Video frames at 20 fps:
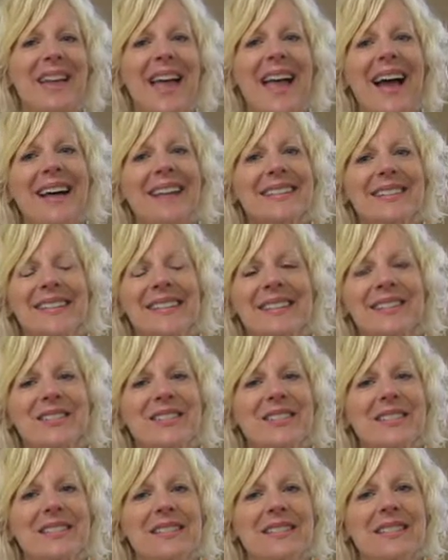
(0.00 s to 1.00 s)

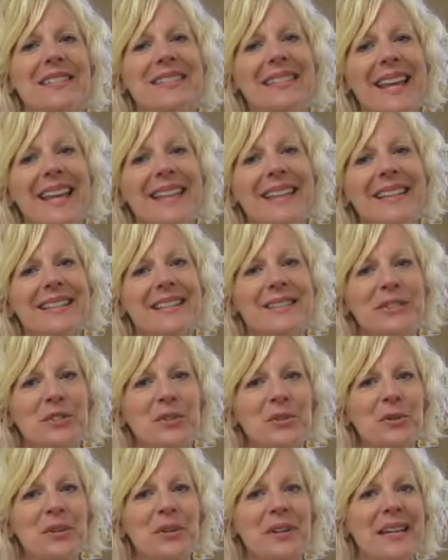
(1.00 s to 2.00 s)
access to the daily
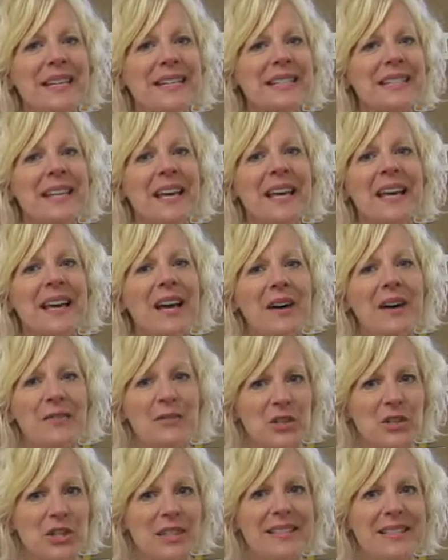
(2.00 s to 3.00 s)
stories
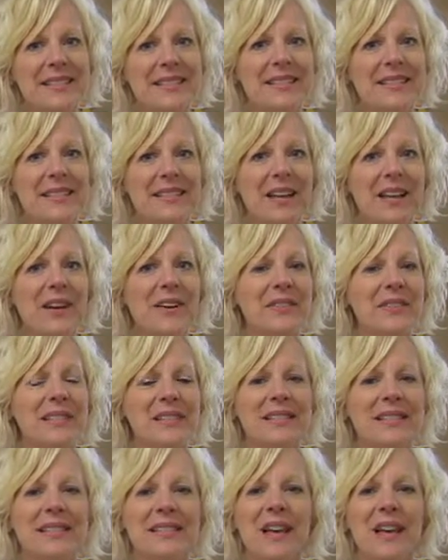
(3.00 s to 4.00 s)
of Jesus' love
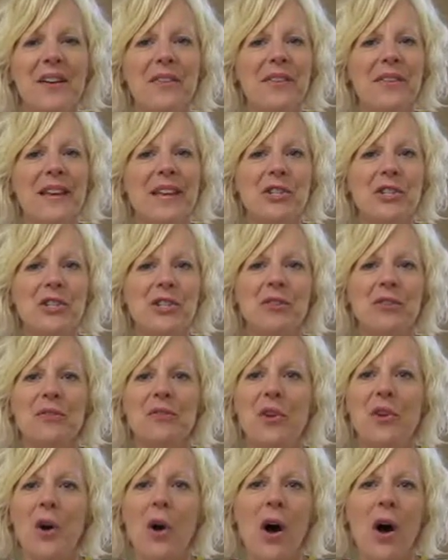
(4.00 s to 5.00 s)
and His salvation
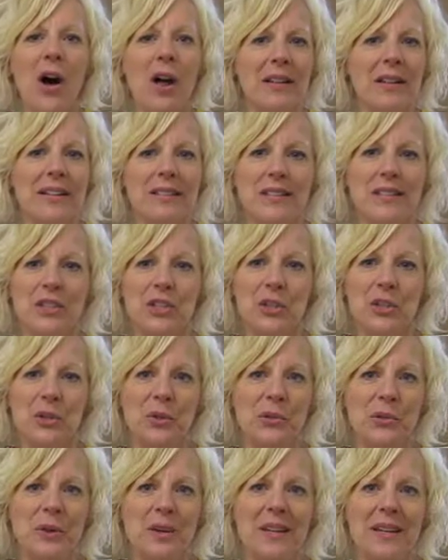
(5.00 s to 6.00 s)
for all His
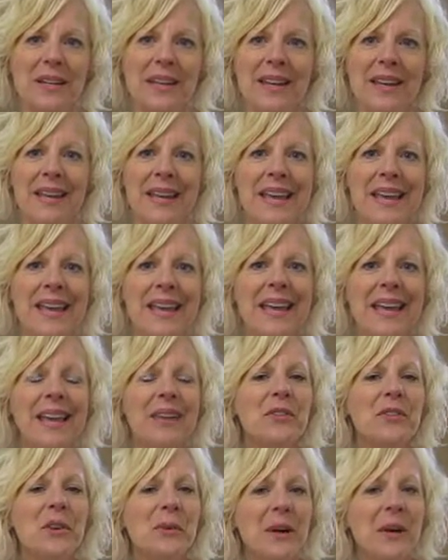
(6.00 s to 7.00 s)
children.
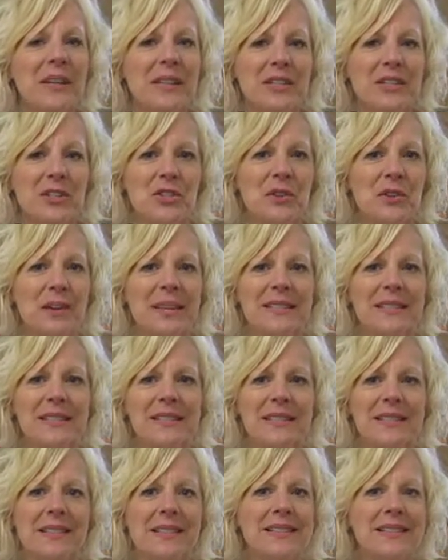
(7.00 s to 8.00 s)
If you are
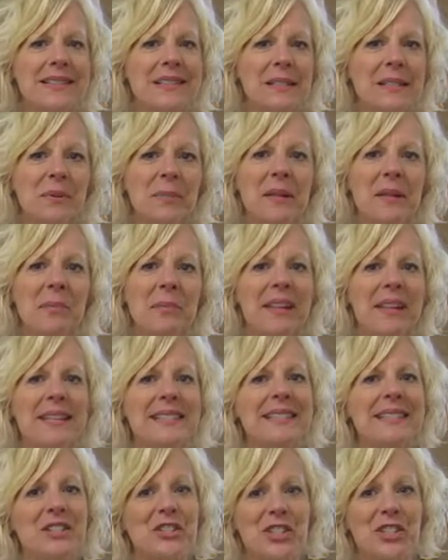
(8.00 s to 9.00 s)
interested, simply
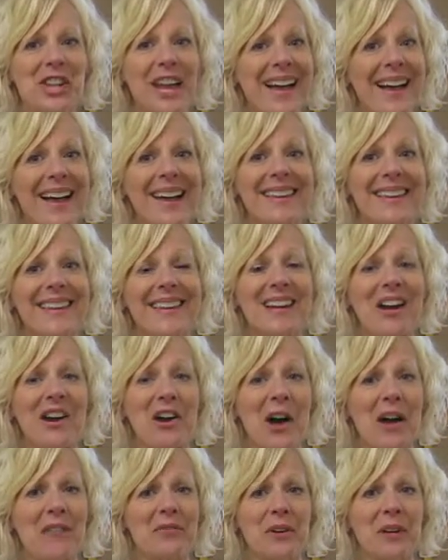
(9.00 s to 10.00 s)
place a check in
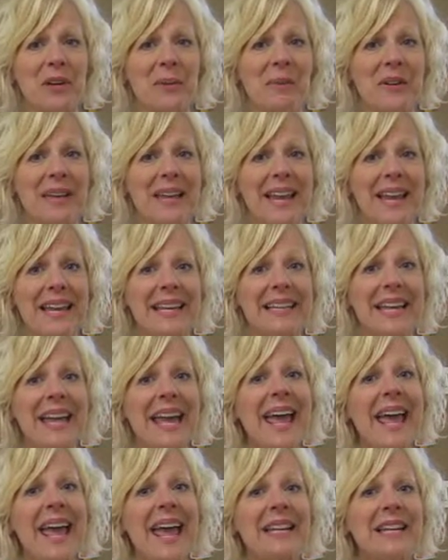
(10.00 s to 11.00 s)
our offering plate
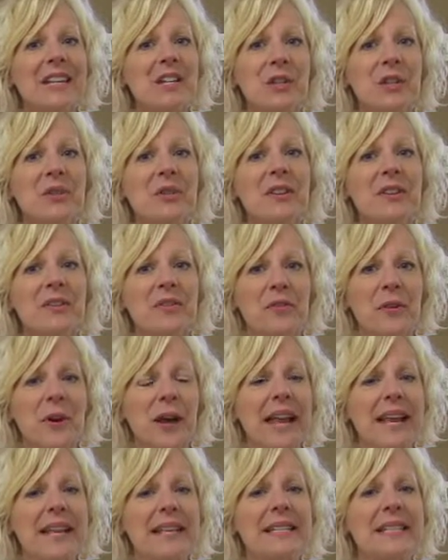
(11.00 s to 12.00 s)
and include the
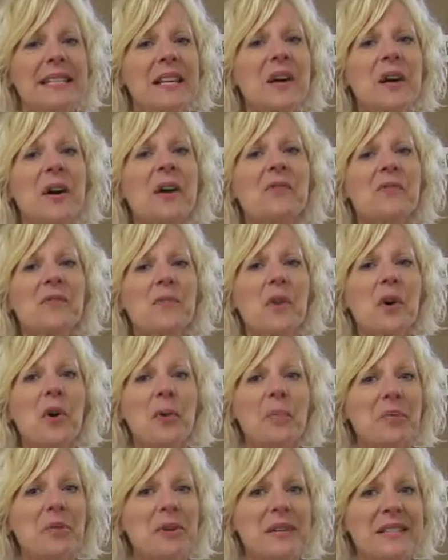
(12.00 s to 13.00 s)
phrase
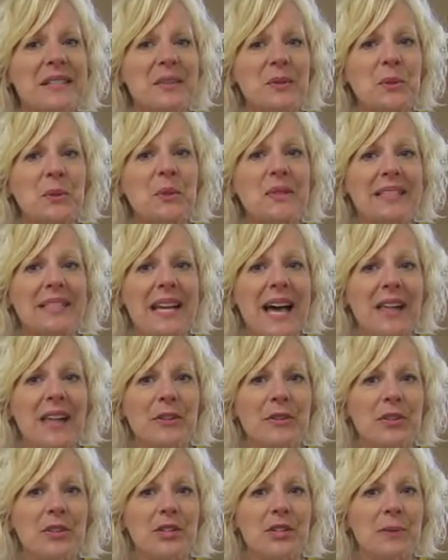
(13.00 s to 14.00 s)
for preschool
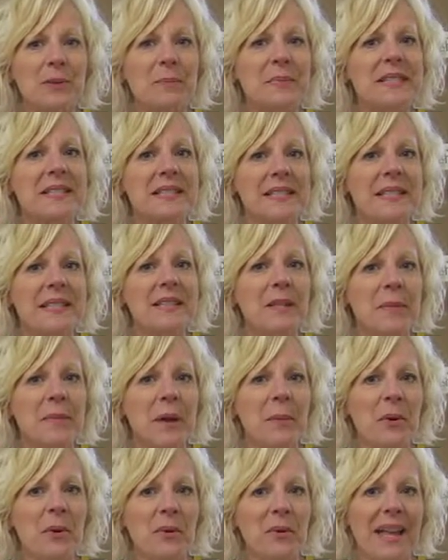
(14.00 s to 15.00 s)
scholarships in the
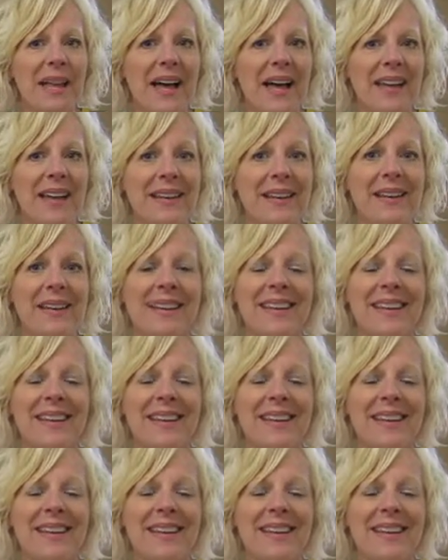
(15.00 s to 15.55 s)
memo line.